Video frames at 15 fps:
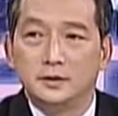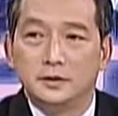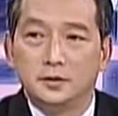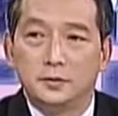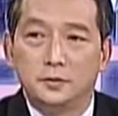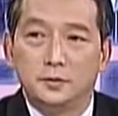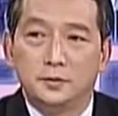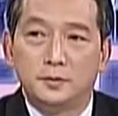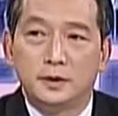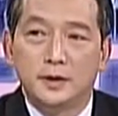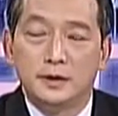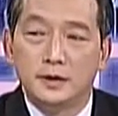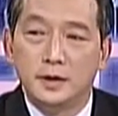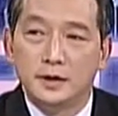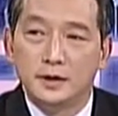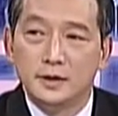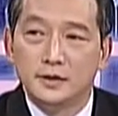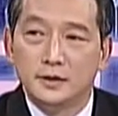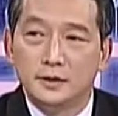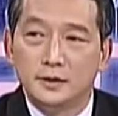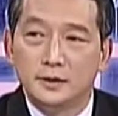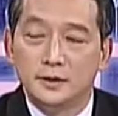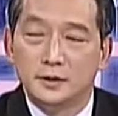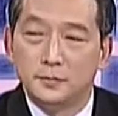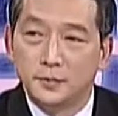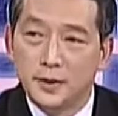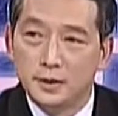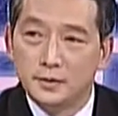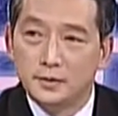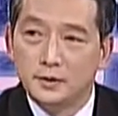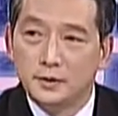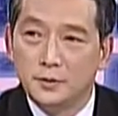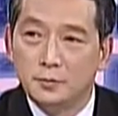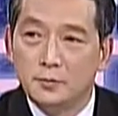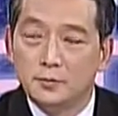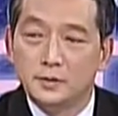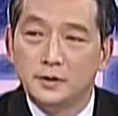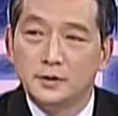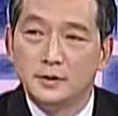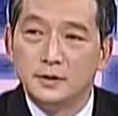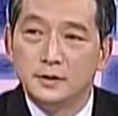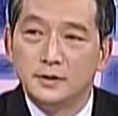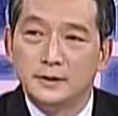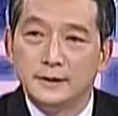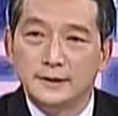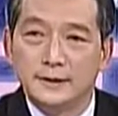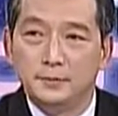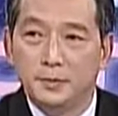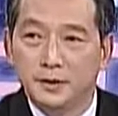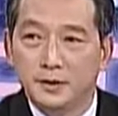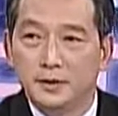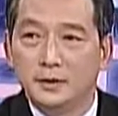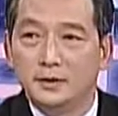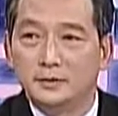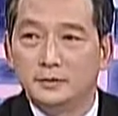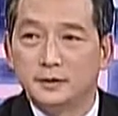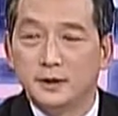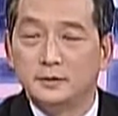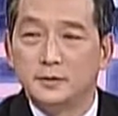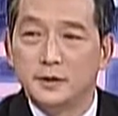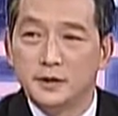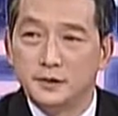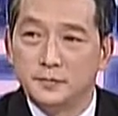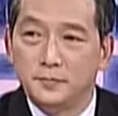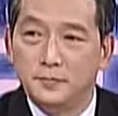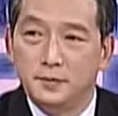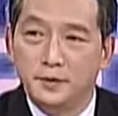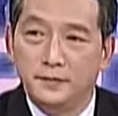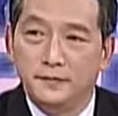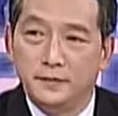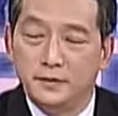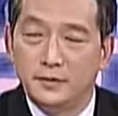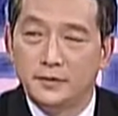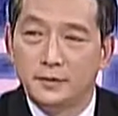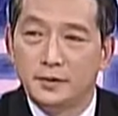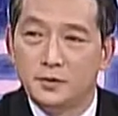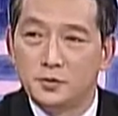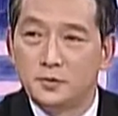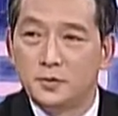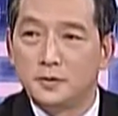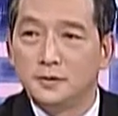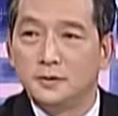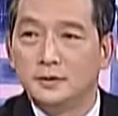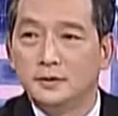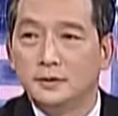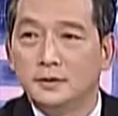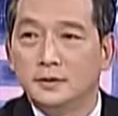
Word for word: So I think it's especially important is the CPE. Taiwan has been very strong